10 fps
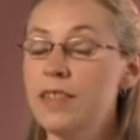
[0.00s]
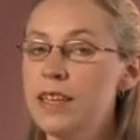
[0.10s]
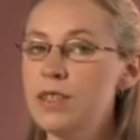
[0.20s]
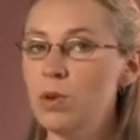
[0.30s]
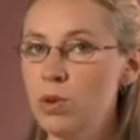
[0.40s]

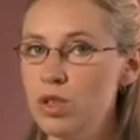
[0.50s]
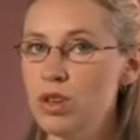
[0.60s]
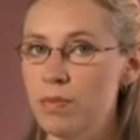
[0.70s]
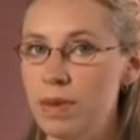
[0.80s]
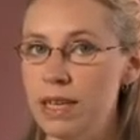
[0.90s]
This
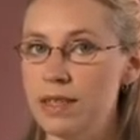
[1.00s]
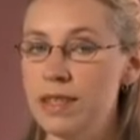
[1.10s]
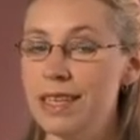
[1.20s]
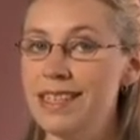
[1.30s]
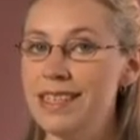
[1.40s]
also means
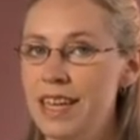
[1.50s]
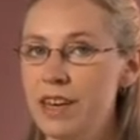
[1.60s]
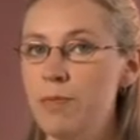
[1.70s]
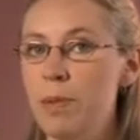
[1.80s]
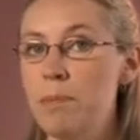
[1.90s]
that
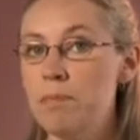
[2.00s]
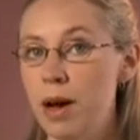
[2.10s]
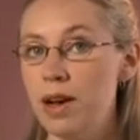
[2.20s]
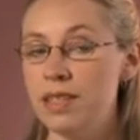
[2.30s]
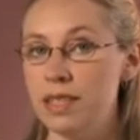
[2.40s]
instead of
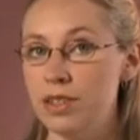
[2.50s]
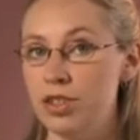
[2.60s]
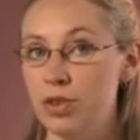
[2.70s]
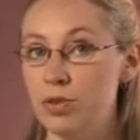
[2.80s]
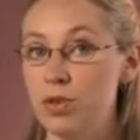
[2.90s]
bombarding the
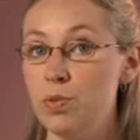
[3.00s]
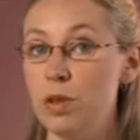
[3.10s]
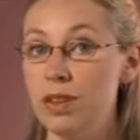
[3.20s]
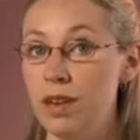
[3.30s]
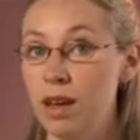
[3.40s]
children
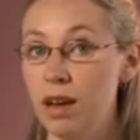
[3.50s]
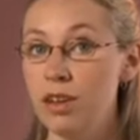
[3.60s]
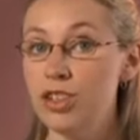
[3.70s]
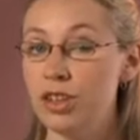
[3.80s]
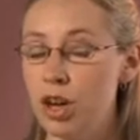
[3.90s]
with
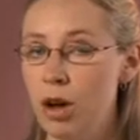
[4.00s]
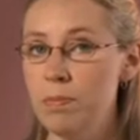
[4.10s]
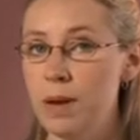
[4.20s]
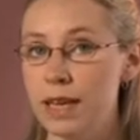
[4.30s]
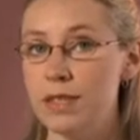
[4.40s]
large and
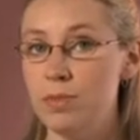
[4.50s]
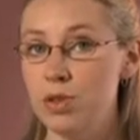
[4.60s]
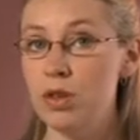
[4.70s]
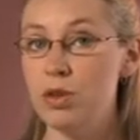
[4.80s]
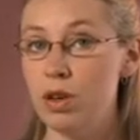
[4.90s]
complex
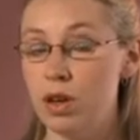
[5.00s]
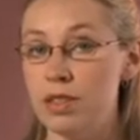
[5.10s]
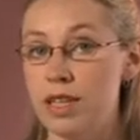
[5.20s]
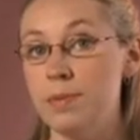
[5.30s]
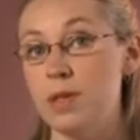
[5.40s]
musical
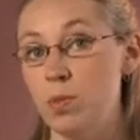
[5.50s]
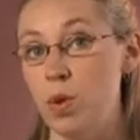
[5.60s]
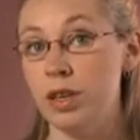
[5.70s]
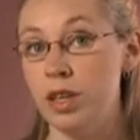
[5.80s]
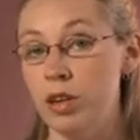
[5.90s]
concepts at
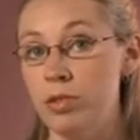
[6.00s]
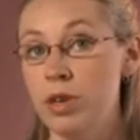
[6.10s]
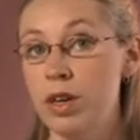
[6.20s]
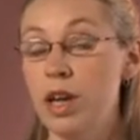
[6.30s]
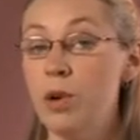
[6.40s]
one
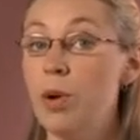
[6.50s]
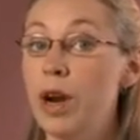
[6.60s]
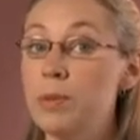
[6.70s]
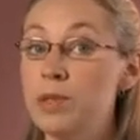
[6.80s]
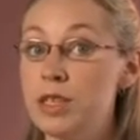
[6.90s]
go,
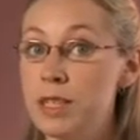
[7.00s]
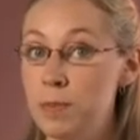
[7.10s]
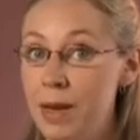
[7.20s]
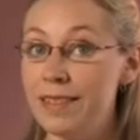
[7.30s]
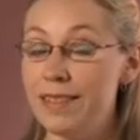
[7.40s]
we're able to
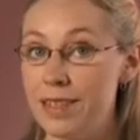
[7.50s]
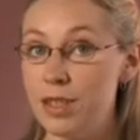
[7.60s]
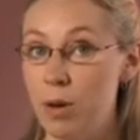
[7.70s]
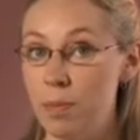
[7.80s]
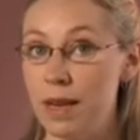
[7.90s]
split these
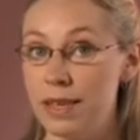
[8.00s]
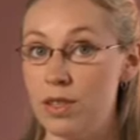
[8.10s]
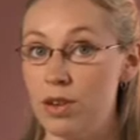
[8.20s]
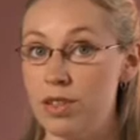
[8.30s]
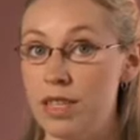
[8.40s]

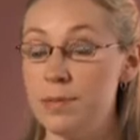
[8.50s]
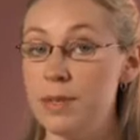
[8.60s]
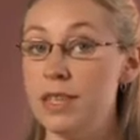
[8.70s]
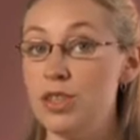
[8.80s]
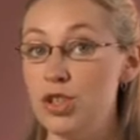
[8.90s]
complex
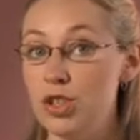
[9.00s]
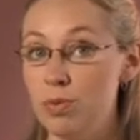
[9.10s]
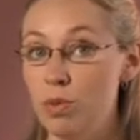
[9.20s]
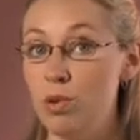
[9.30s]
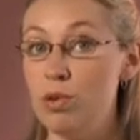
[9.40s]
concepts into
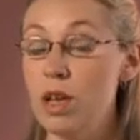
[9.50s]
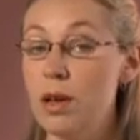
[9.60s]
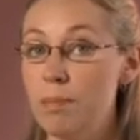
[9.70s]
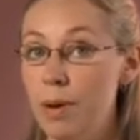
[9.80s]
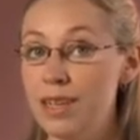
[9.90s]
small,
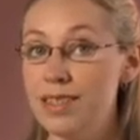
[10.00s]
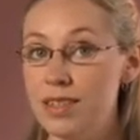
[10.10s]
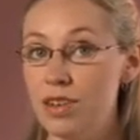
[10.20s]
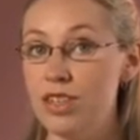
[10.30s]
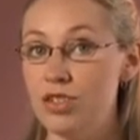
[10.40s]

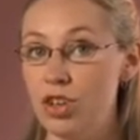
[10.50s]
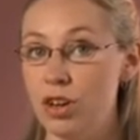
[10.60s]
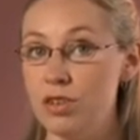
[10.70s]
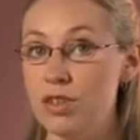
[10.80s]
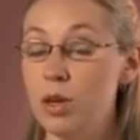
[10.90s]
bite-sized
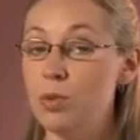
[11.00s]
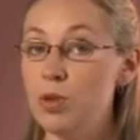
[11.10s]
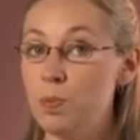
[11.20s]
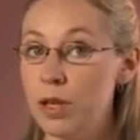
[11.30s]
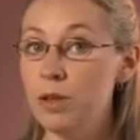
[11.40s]
chunks
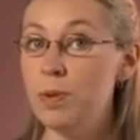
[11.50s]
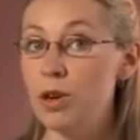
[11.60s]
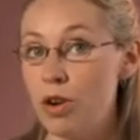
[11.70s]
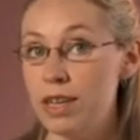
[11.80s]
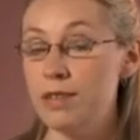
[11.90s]
which build
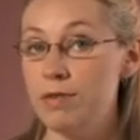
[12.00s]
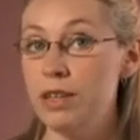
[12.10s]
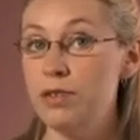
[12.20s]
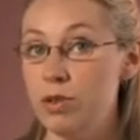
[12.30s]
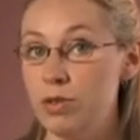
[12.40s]

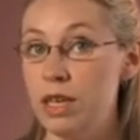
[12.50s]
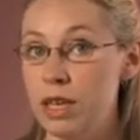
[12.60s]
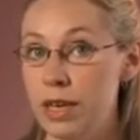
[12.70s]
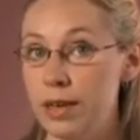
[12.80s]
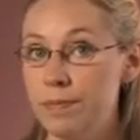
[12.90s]
progressively through the
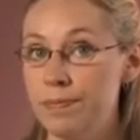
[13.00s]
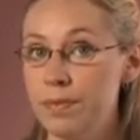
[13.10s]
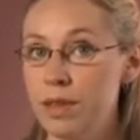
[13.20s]
year.